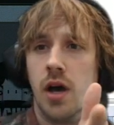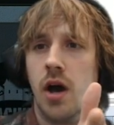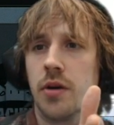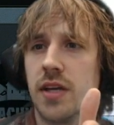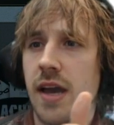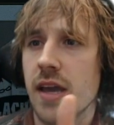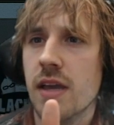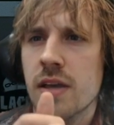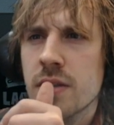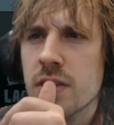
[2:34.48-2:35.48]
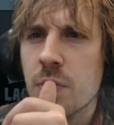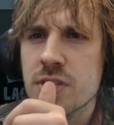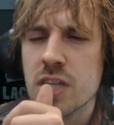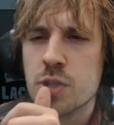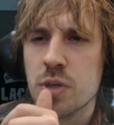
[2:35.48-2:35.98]
Okay, there
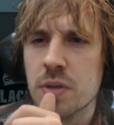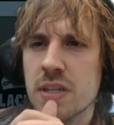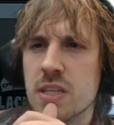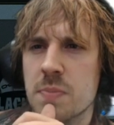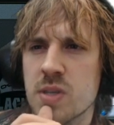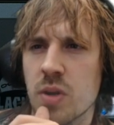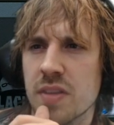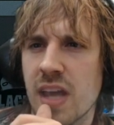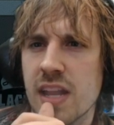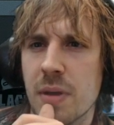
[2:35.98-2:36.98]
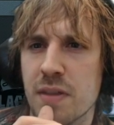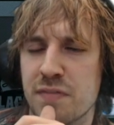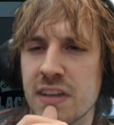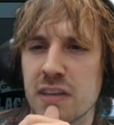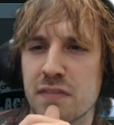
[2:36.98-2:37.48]
was an extra credits episode on that about
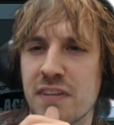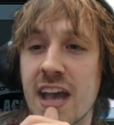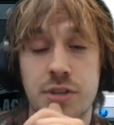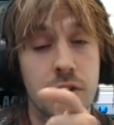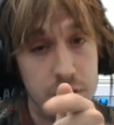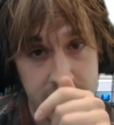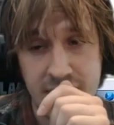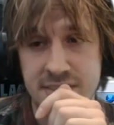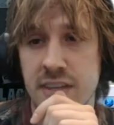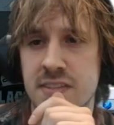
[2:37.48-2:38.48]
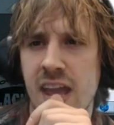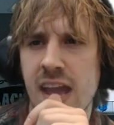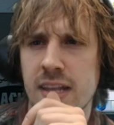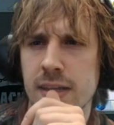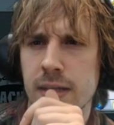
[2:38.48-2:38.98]
failing faster. Yes,
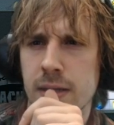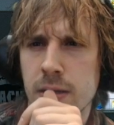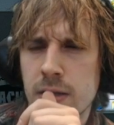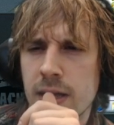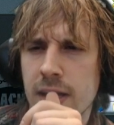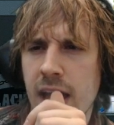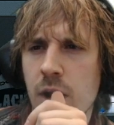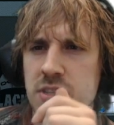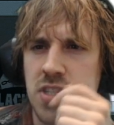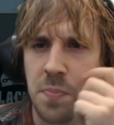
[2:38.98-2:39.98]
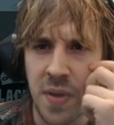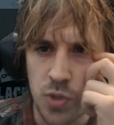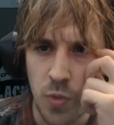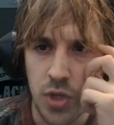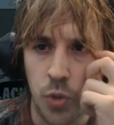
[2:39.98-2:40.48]
exactly. And how is the
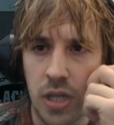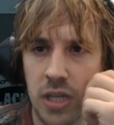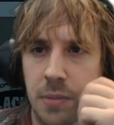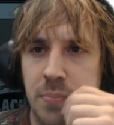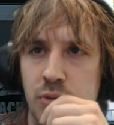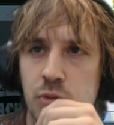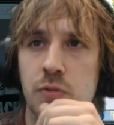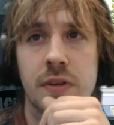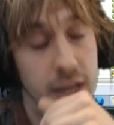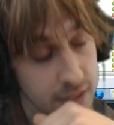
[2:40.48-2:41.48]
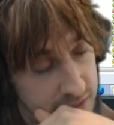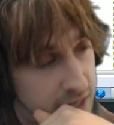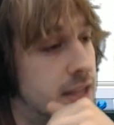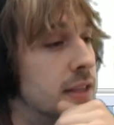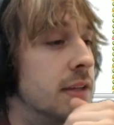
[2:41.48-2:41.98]
best way to quickly improve?
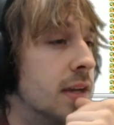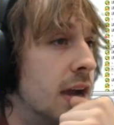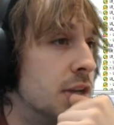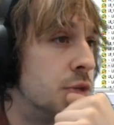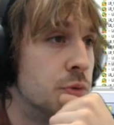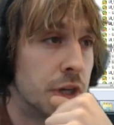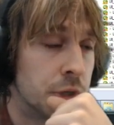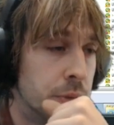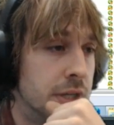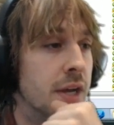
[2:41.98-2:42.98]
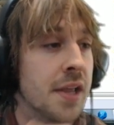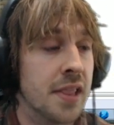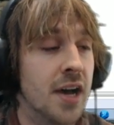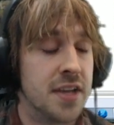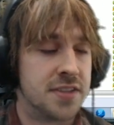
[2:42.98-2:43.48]
Exactly, I do agree a
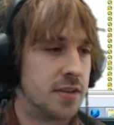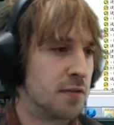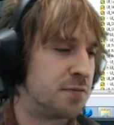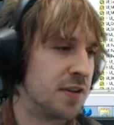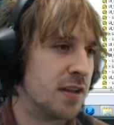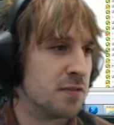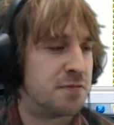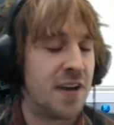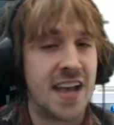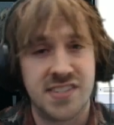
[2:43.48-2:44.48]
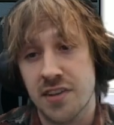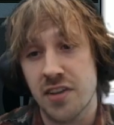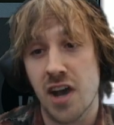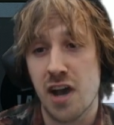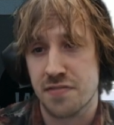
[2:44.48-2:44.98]
lot. Fail fast and
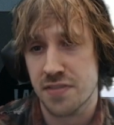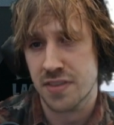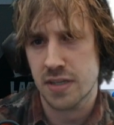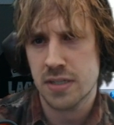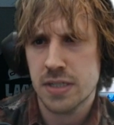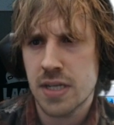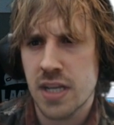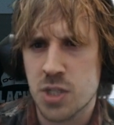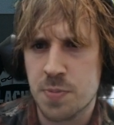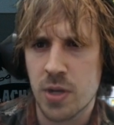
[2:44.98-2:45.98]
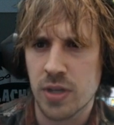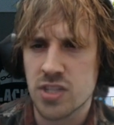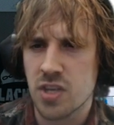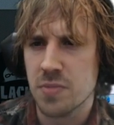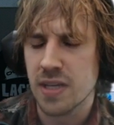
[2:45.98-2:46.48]
often. It's better
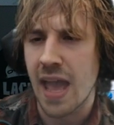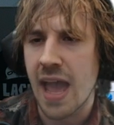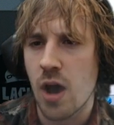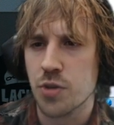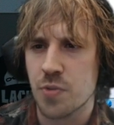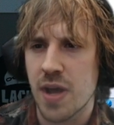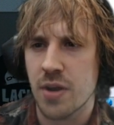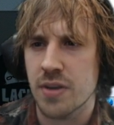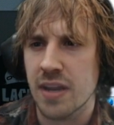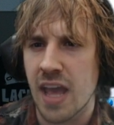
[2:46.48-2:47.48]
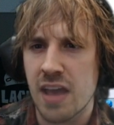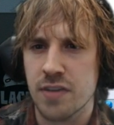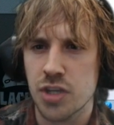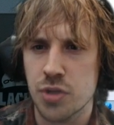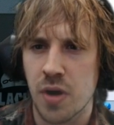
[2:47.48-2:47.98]
get something out rather than
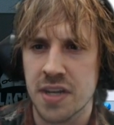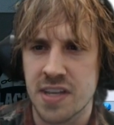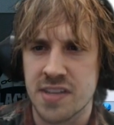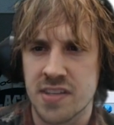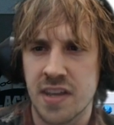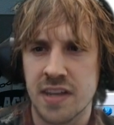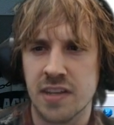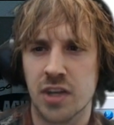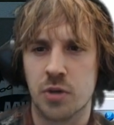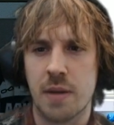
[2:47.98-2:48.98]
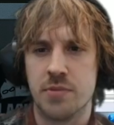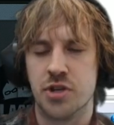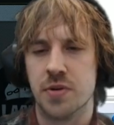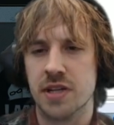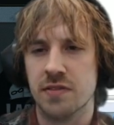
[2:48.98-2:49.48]
having new ideas and hating the crap
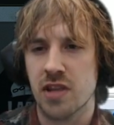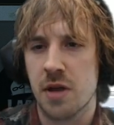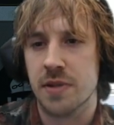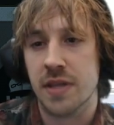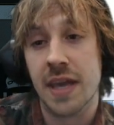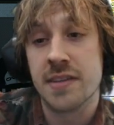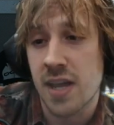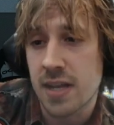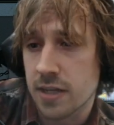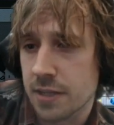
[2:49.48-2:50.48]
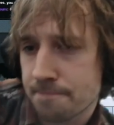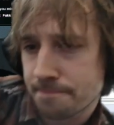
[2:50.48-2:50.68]
during development. Exactly.